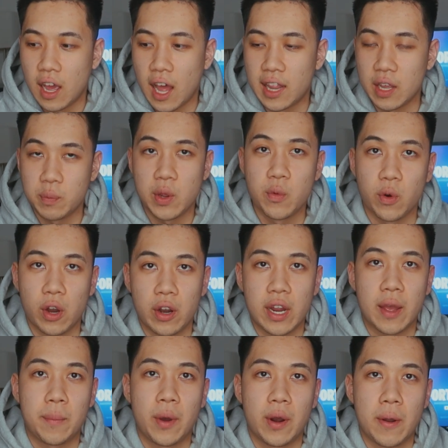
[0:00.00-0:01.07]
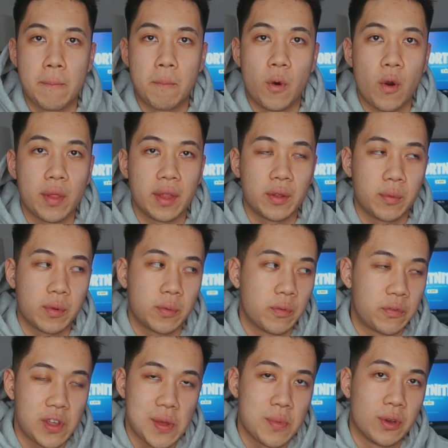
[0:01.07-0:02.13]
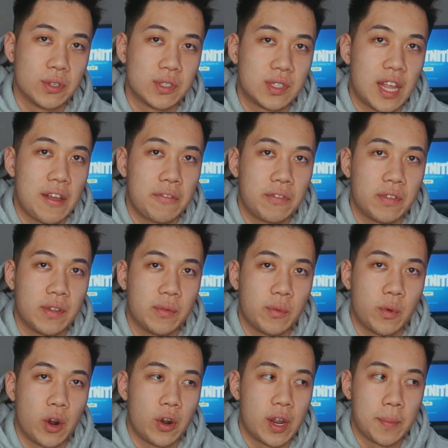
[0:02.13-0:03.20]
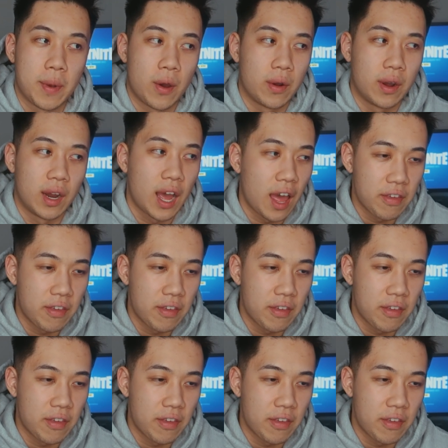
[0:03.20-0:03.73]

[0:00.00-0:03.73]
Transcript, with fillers: I think we worry about it more than females that worry about it.